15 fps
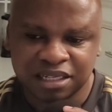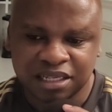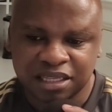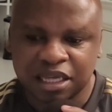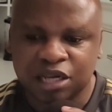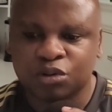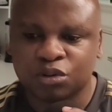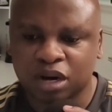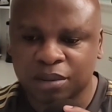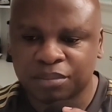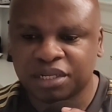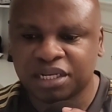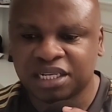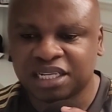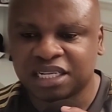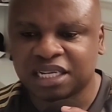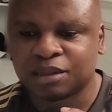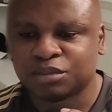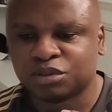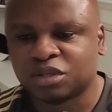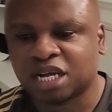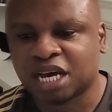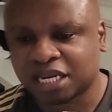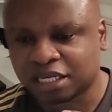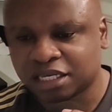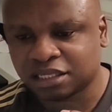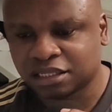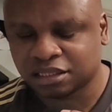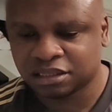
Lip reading: that will happen in Cape United.